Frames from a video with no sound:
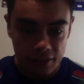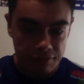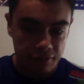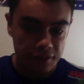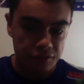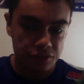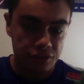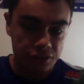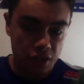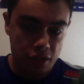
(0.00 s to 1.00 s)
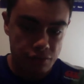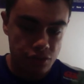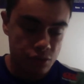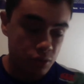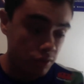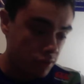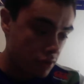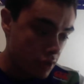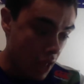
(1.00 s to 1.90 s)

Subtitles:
definitely, because, you know, he was too good.